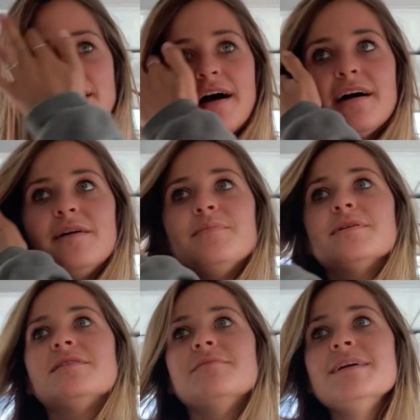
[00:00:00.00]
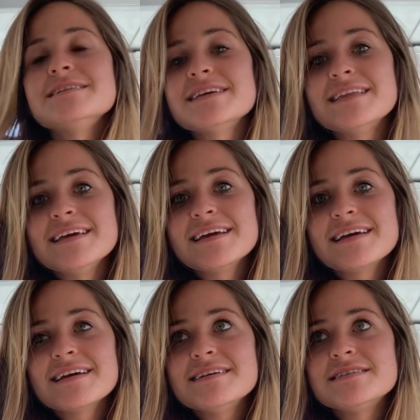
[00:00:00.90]
But the amazing thing
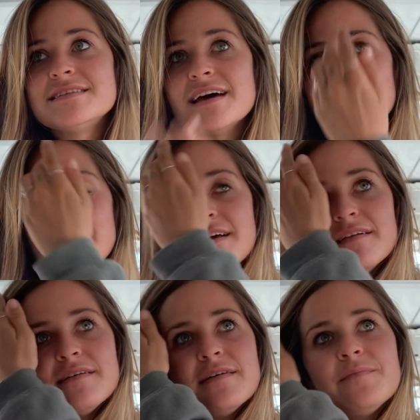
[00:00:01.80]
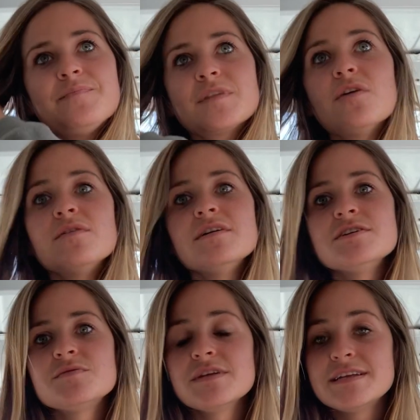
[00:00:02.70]
is that Kona
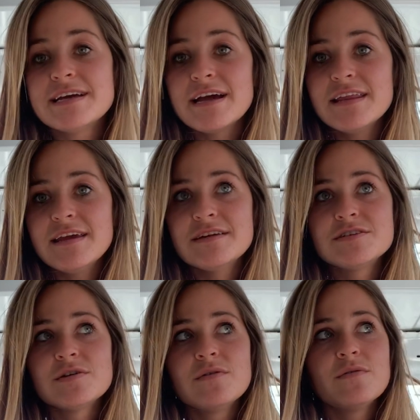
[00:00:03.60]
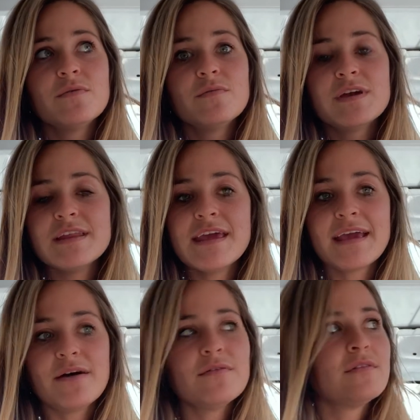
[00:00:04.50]
is really tiny, so we can
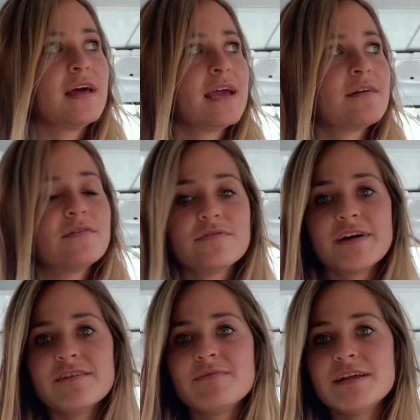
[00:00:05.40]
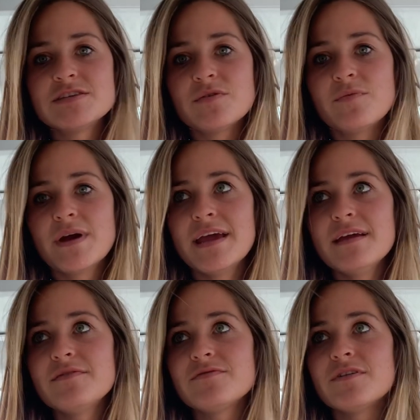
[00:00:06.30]
hang out like 5 minutes
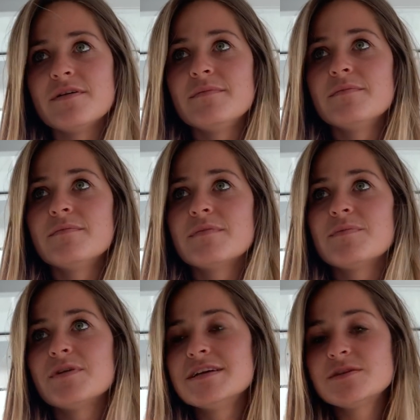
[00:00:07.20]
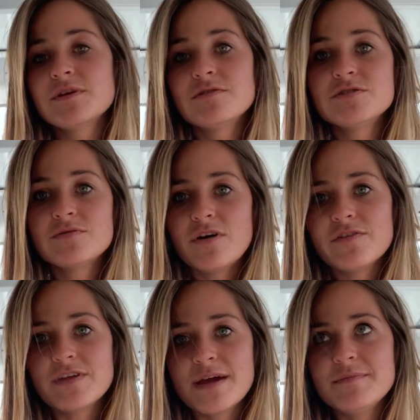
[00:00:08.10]
away from the place that we go to all
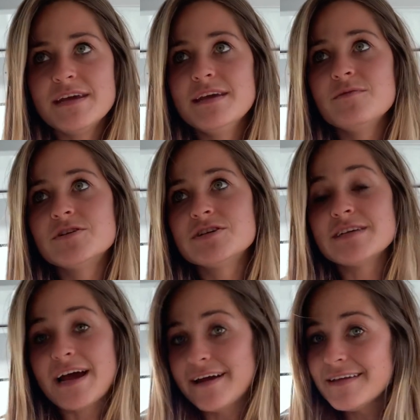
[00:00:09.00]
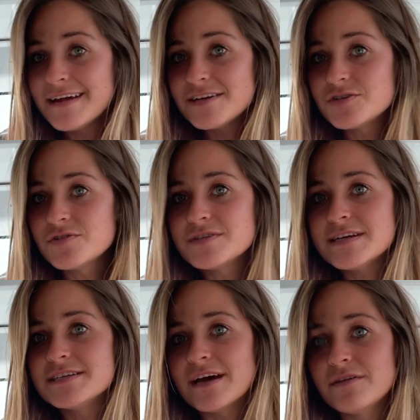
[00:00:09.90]
the time to eat, which is Island Naturals.
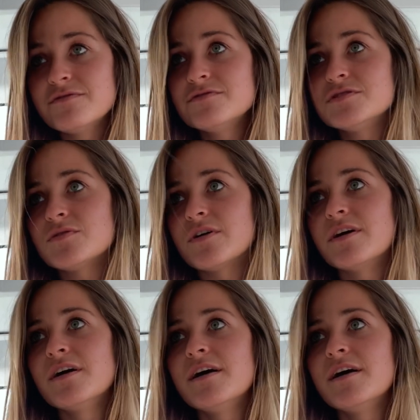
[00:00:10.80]
It's a health food store.